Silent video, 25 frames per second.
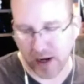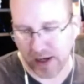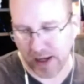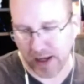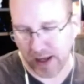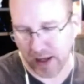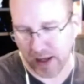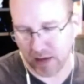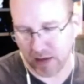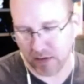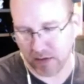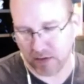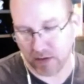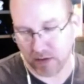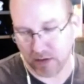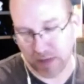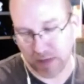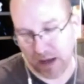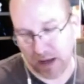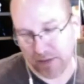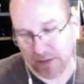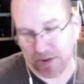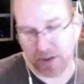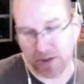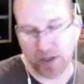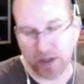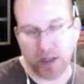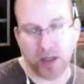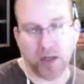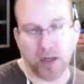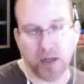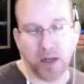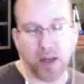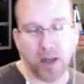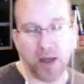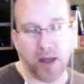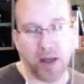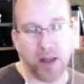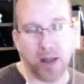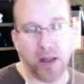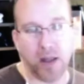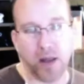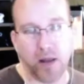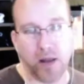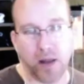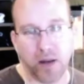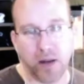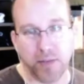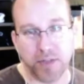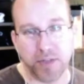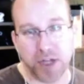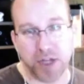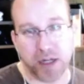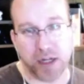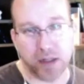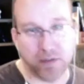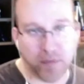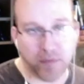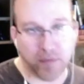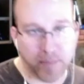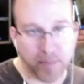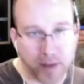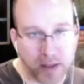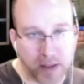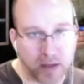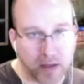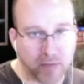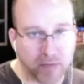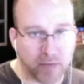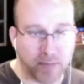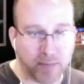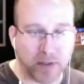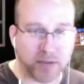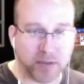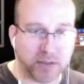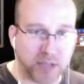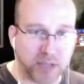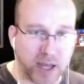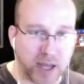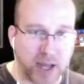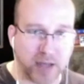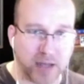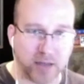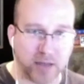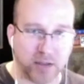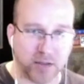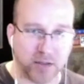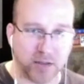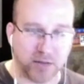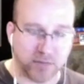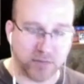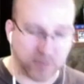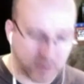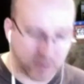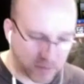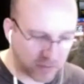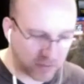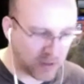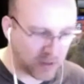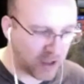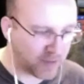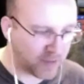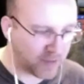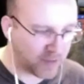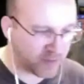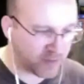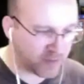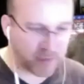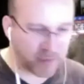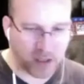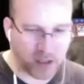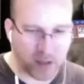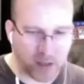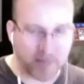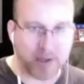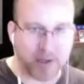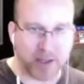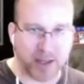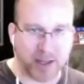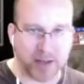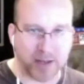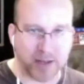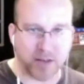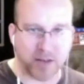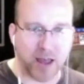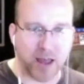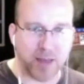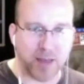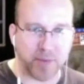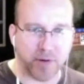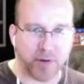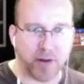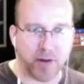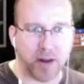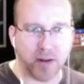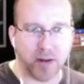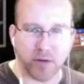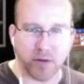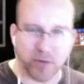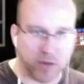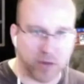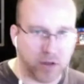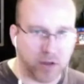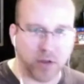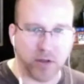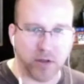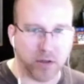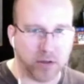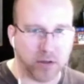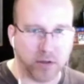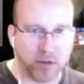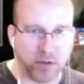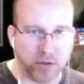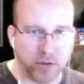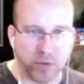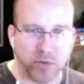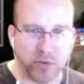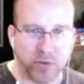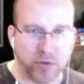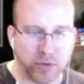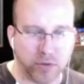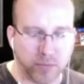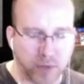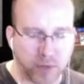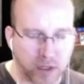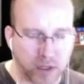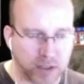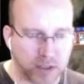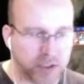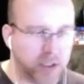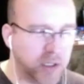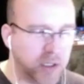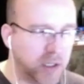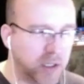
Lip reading: And sometimes you need an objective opinion from outside to have somebody come in and kind of slap you around and go, look, you're doing too much.